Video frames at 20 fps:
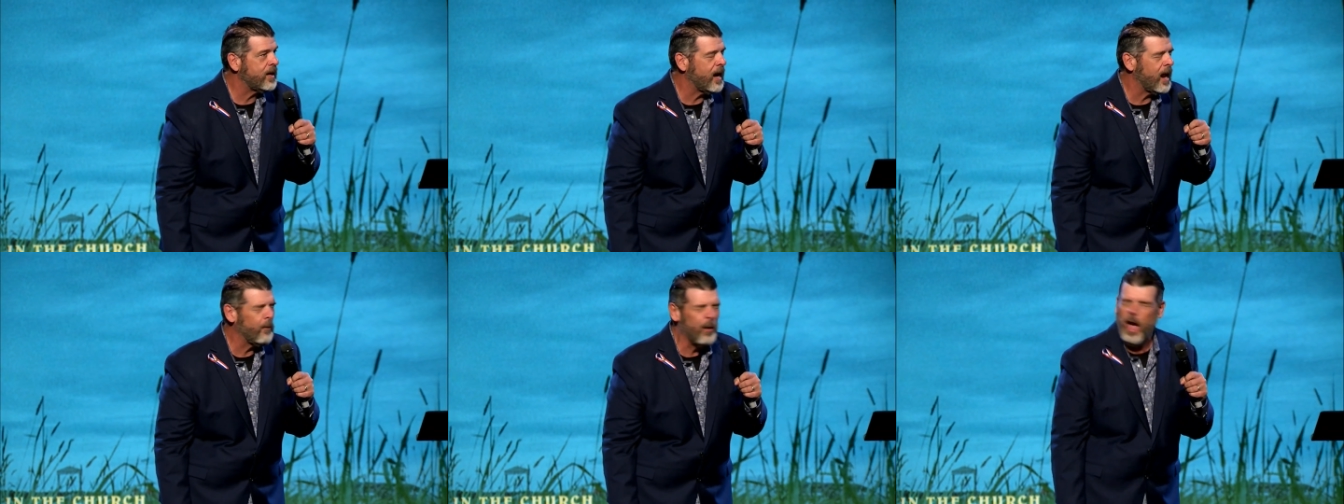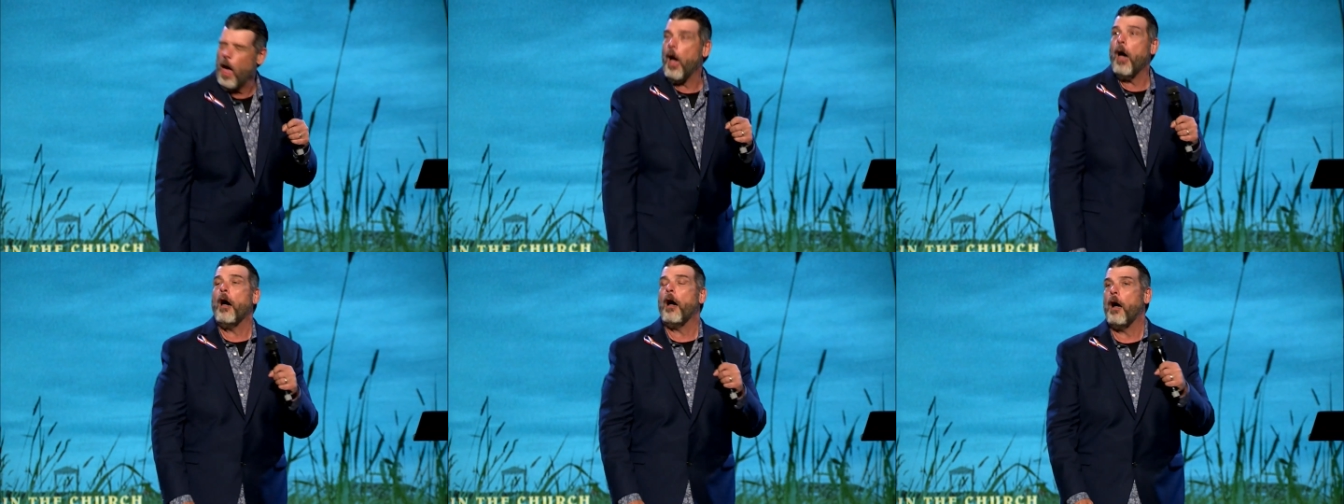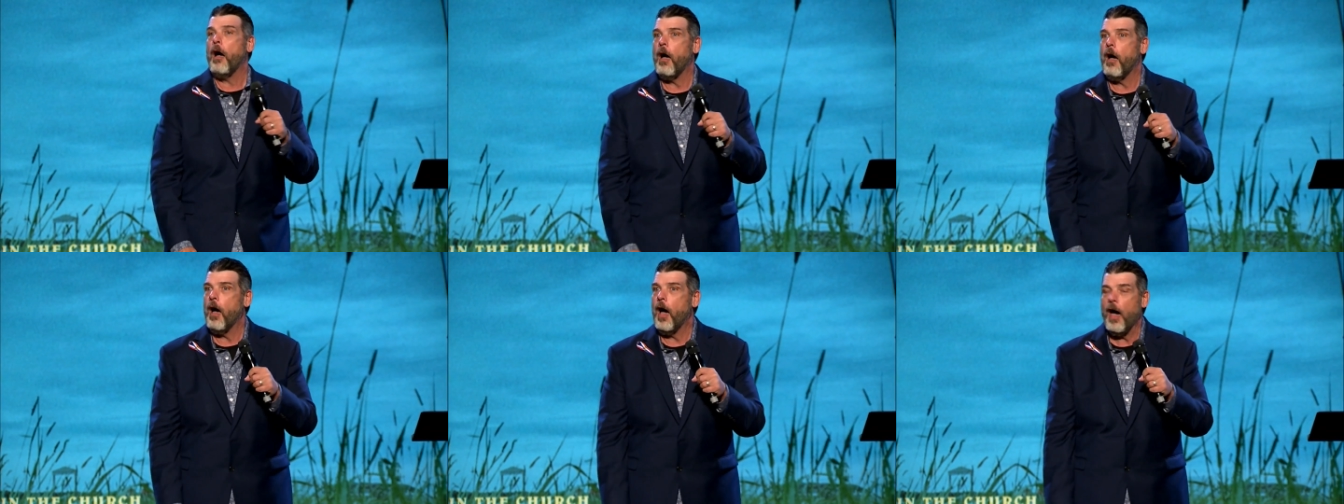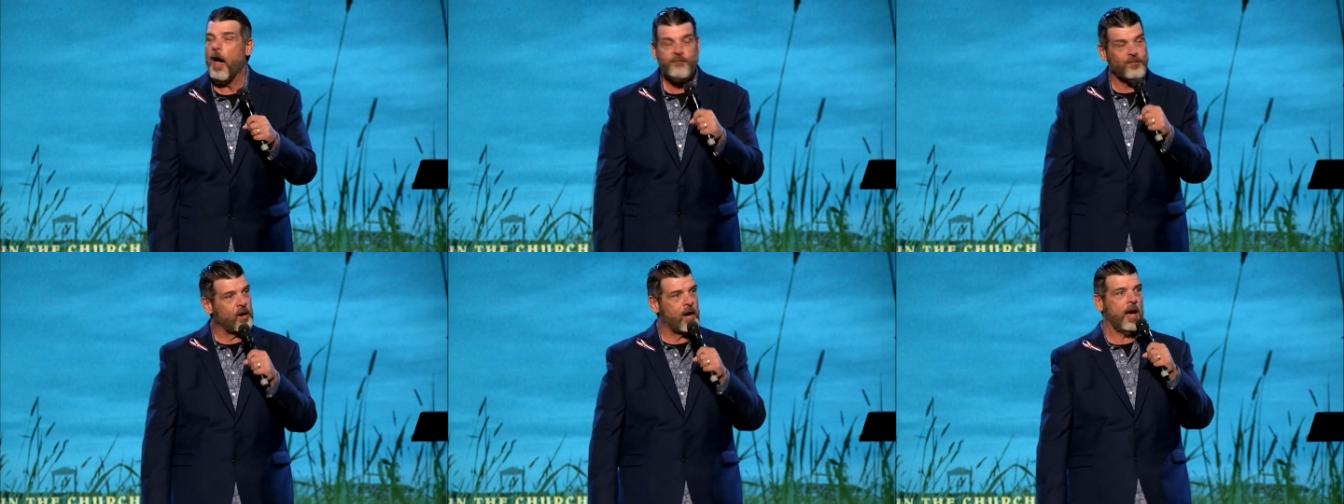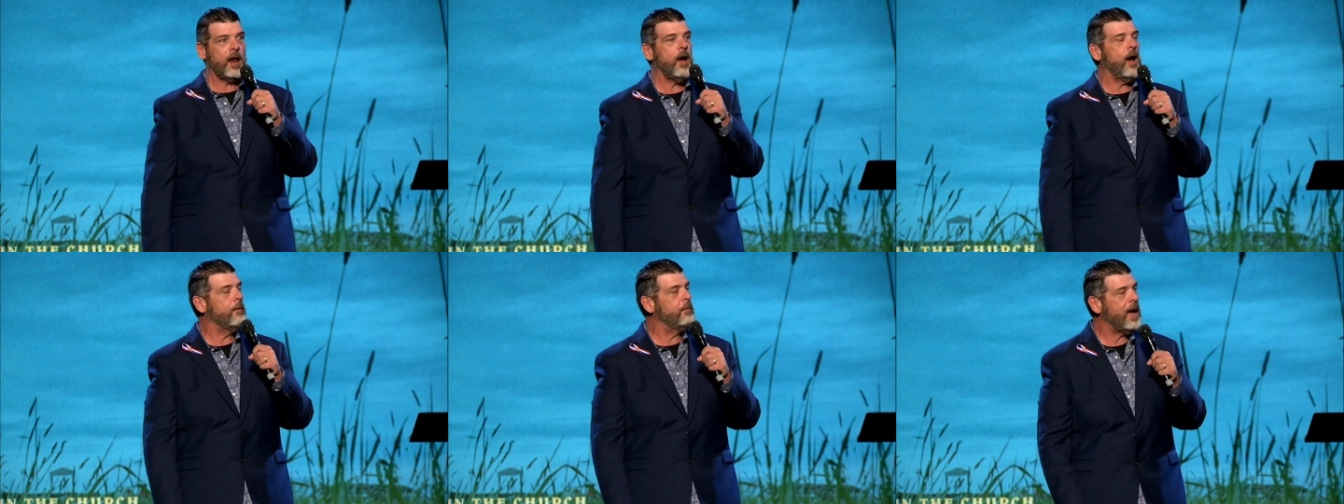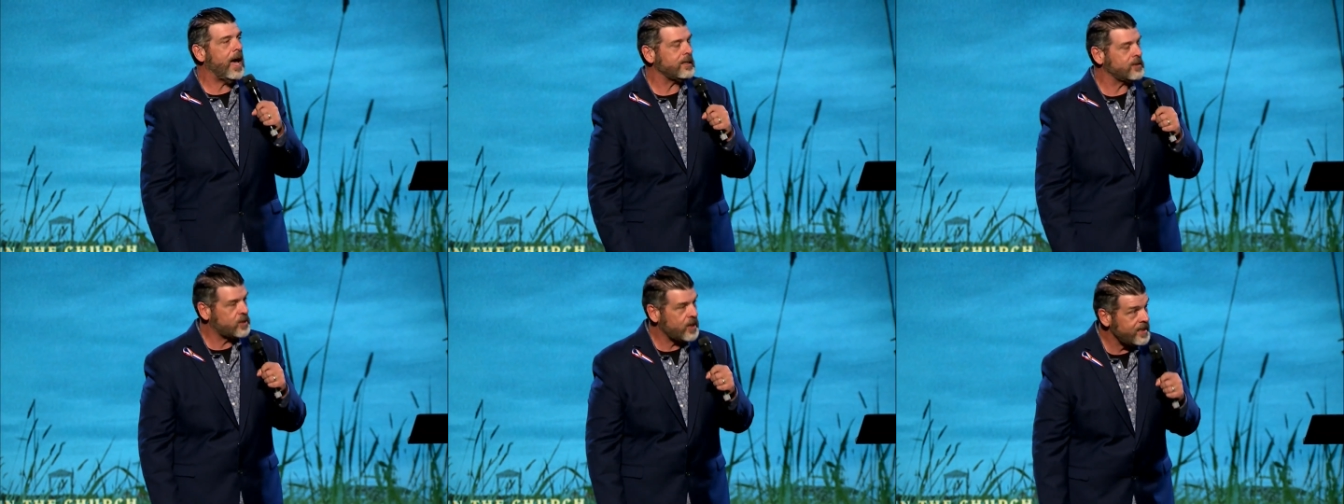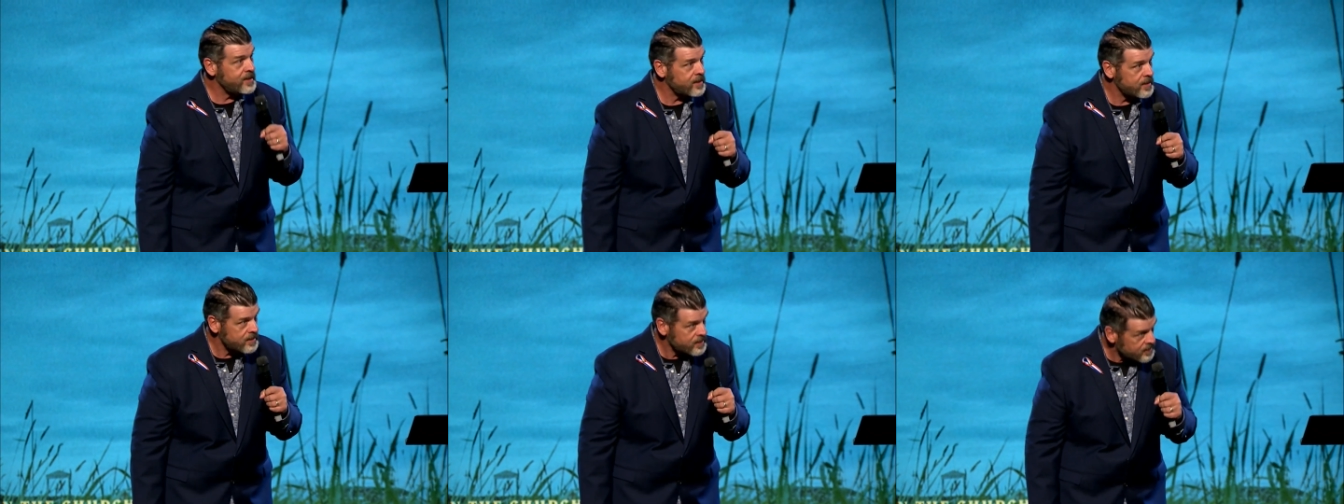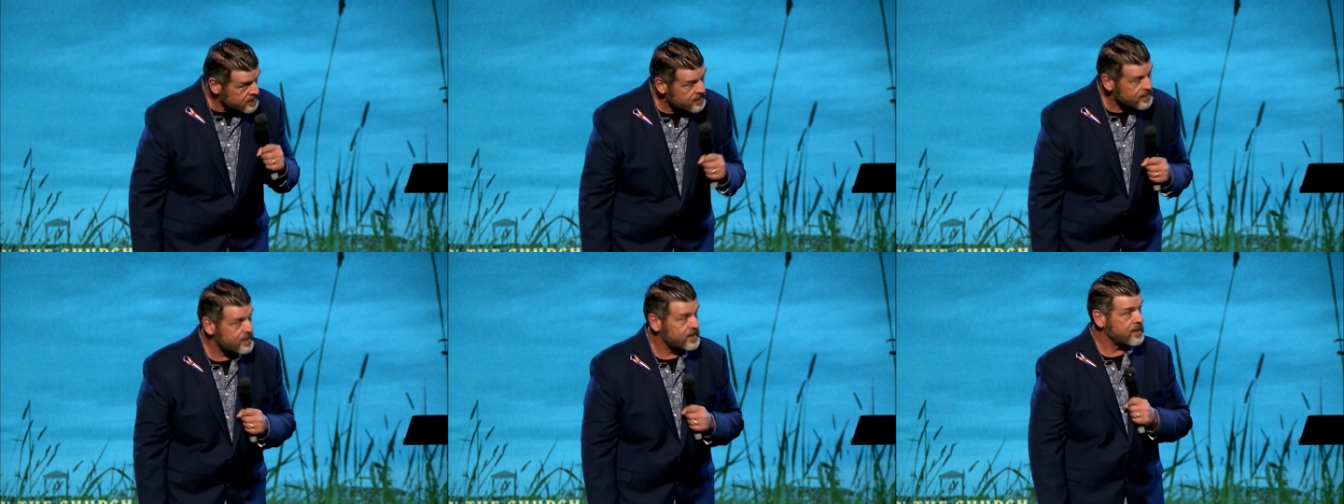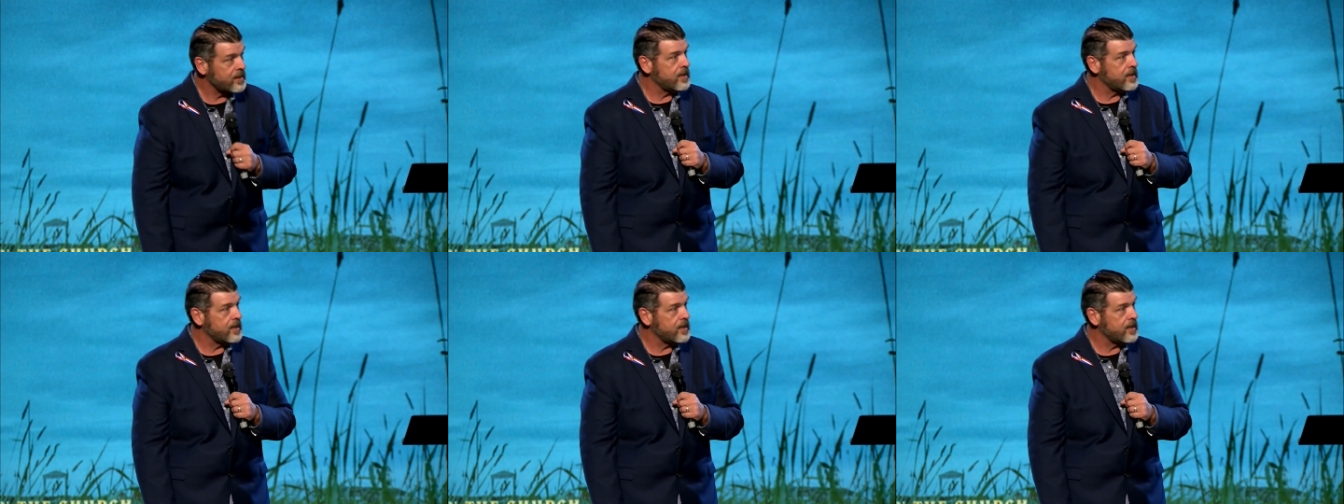And I went, oh, I forgot all about Jesus.